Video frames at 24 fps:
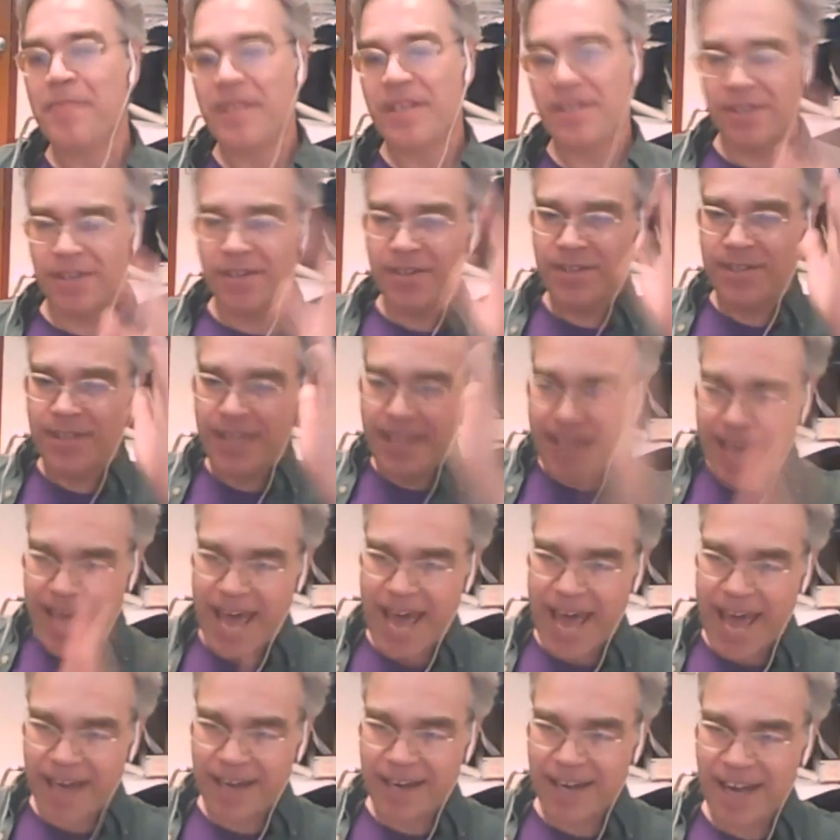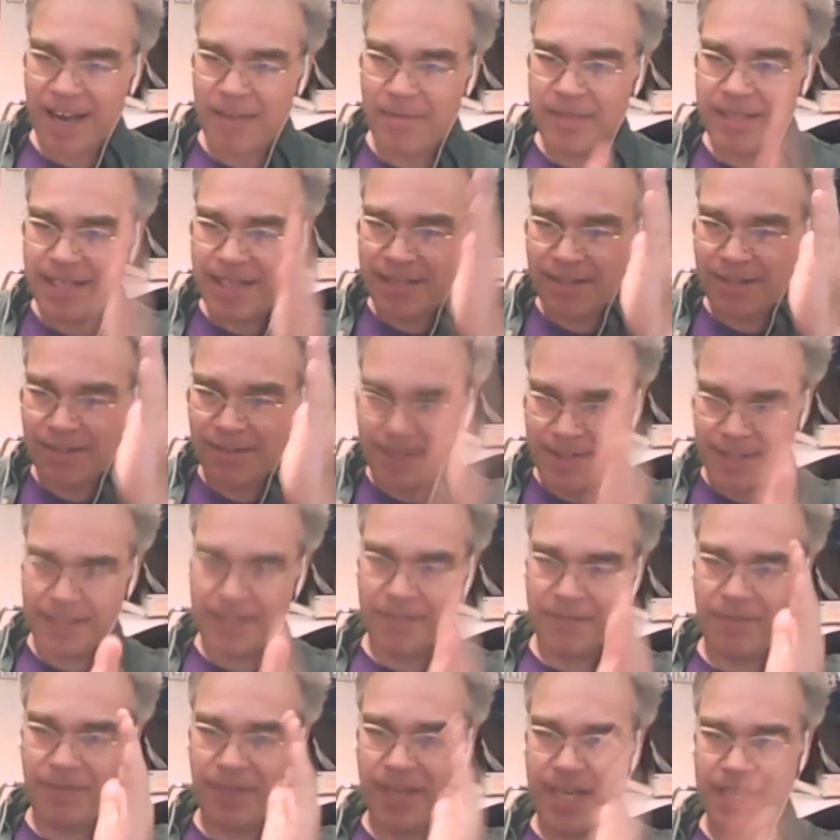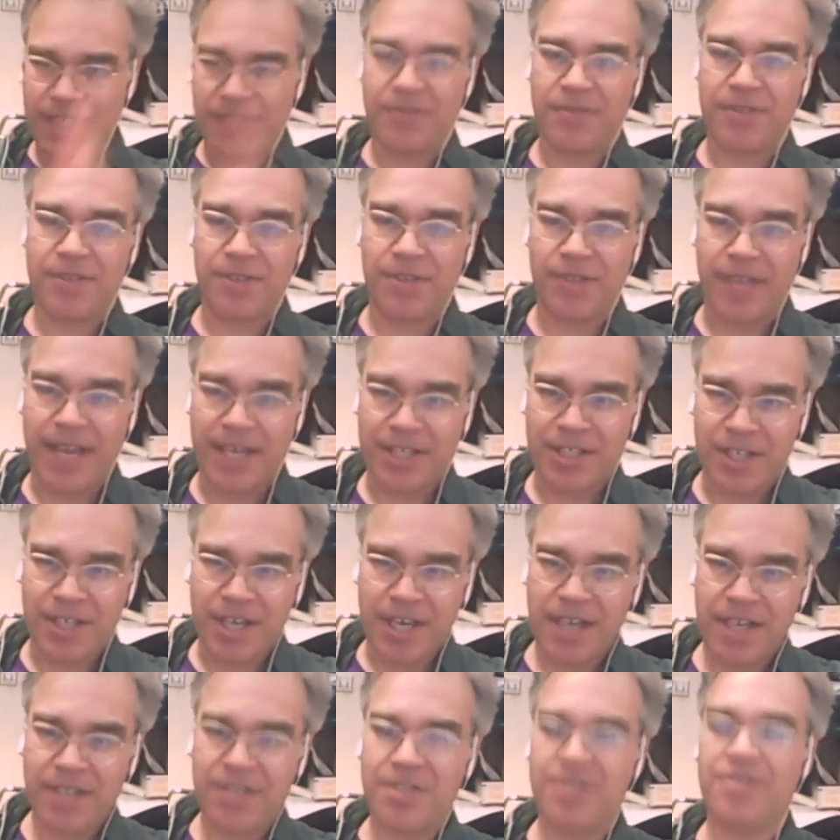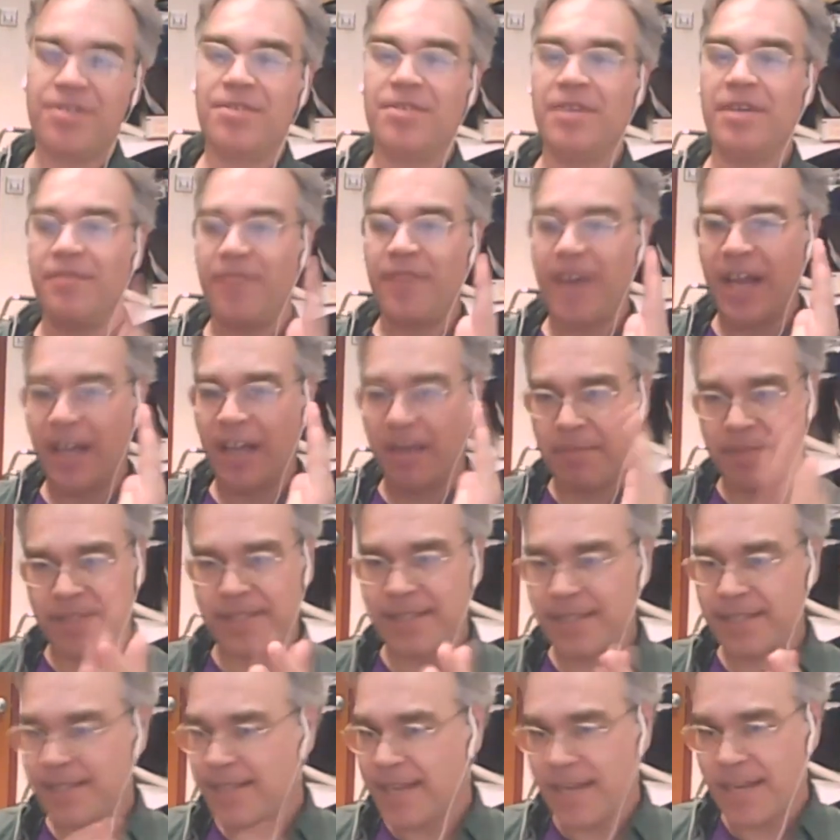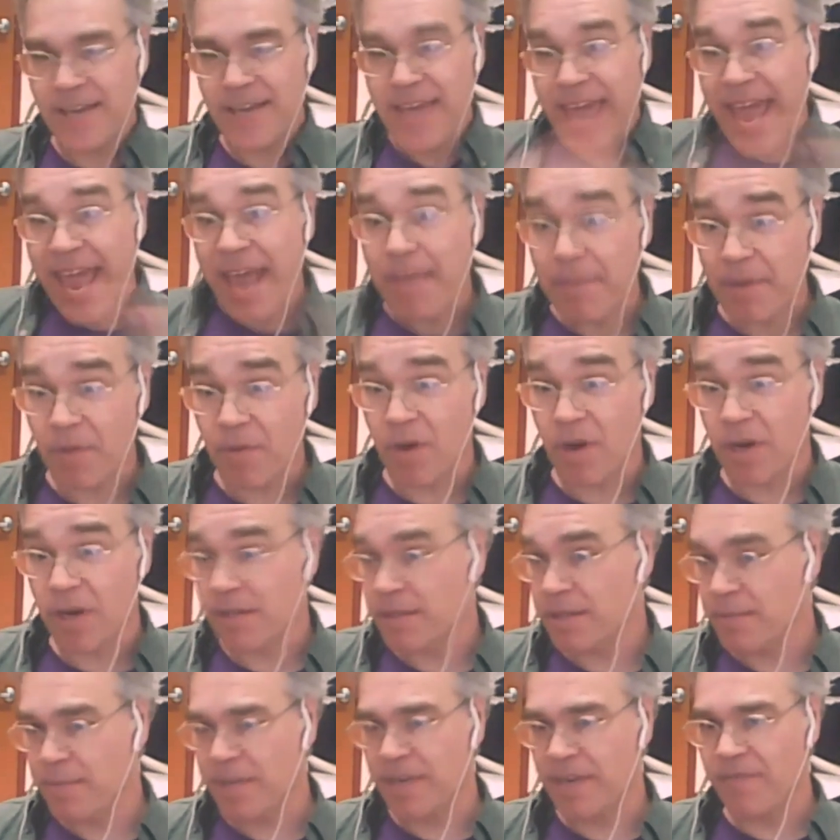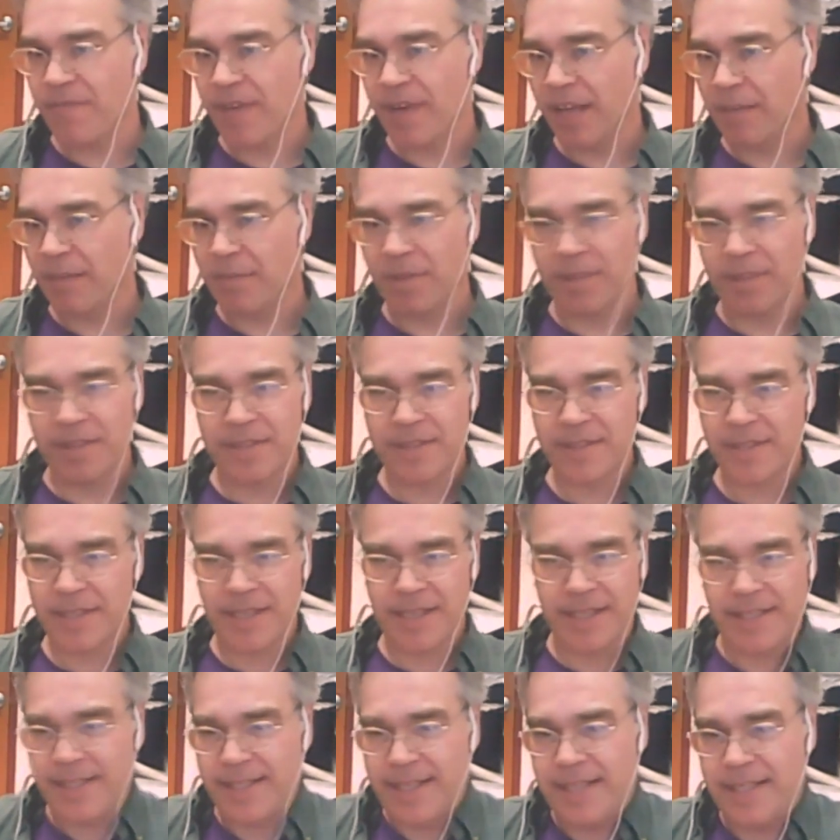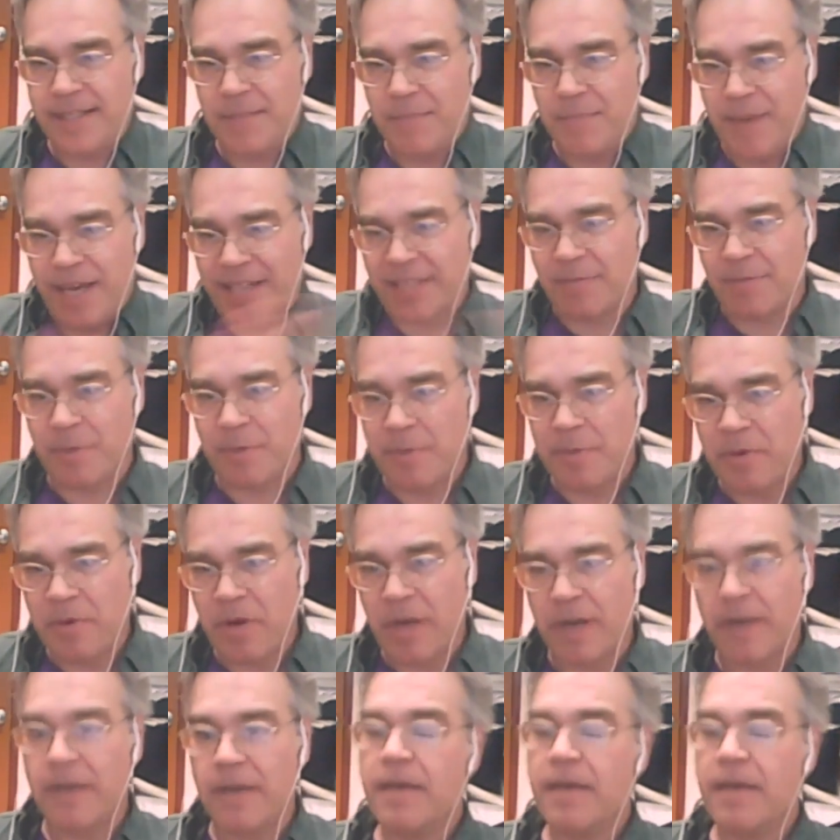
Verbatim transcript: So there's that commonsensical thing that philosophers are latching onto. Infallibilists say you can't be wrong. To be infallible is it's, it's impossible to be wrong.